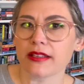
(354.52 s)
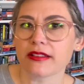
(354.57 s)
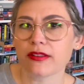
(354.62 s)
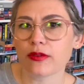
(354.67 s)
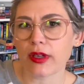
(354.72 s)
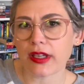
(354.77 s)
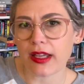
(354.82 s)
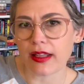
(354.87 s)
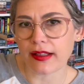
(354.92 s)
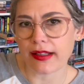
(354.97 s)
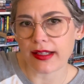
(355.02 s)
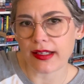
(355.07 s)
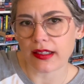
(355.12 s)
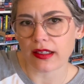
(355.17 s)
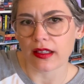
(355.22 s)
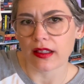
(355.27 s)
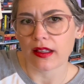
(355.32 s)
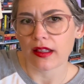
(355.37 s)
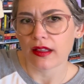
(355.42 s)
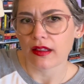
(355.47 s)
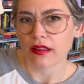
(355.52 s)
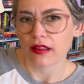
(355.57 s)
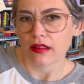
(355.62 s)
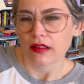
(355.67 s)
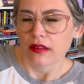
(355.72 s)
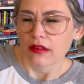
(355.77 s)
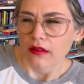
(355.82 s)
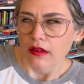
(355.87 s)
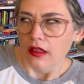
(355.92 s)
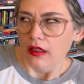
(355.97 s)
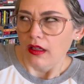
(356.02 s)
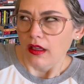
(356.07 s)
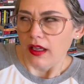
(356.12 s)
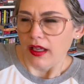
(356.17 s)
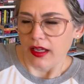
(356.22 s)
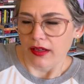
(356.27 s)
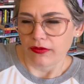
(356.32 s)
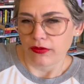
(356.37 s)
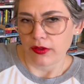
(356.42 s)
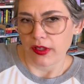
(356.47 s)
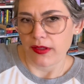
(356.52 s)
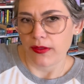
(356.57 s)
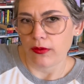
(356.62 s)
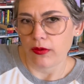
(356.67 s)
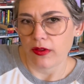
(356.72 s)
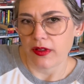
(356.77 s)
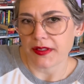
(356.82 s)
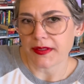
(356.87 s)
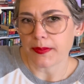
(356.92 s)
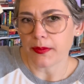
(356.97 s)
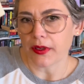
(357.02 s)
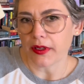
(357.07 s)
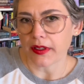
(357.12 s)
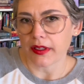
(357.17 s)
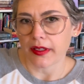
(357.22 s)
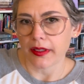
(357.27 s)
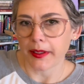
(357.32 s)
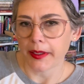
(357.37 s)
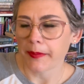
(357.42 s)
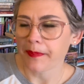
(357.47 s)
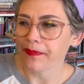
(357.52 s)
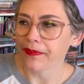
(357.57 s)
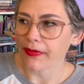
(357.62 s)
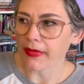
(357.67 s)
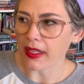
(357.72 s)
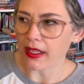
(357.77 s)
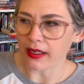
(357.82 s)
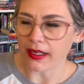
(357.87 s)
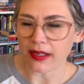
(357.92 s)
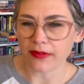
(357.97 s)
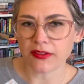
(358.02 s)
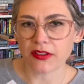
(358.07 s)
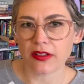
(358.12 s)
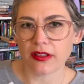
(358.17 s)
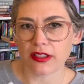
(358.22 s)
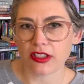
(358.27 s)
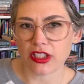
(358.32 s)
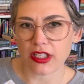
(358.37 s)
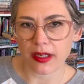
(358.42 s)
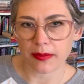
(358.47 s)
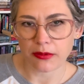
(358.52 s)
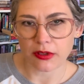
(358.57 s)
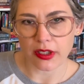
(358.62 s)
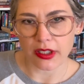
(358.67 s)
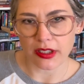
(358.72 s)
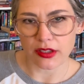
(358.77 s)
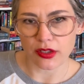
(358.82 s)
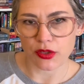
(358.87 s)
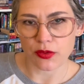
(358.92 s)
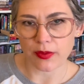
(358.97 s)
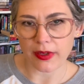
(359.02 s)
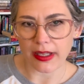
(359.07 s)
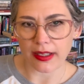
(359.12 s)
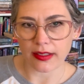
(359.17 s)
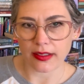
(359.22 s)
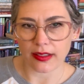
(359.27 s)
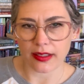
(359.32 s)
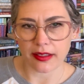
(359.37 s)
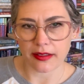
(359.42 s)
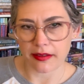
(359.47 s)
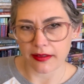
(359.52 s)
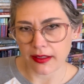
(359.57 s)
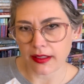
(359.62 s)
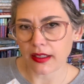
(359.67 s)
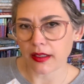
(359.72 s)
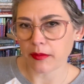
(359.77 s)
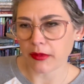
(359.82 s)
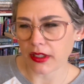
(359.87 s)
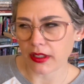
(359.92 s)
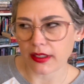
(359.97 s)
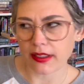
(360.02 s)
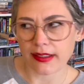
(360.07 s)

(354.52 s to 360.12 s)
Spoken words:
so I got like halfway through this book, and after the chapter I just read, I think I'm gonna